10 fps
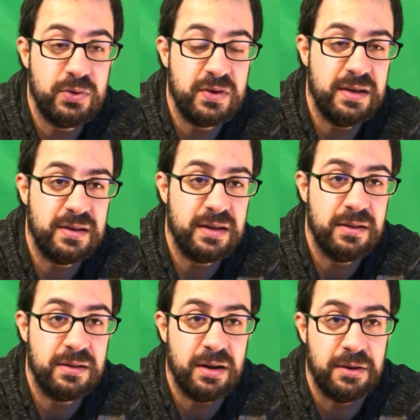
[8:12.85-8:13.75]

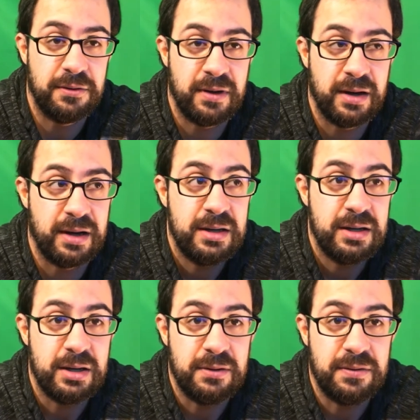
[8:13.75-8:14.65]
seasons of, uh,
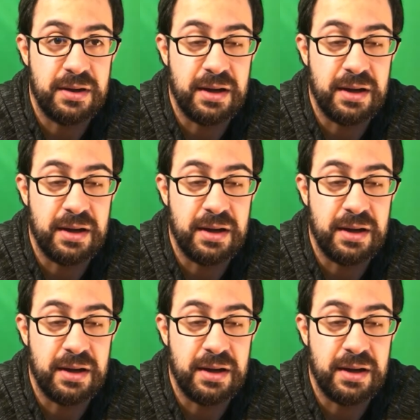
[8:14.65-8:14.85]
of the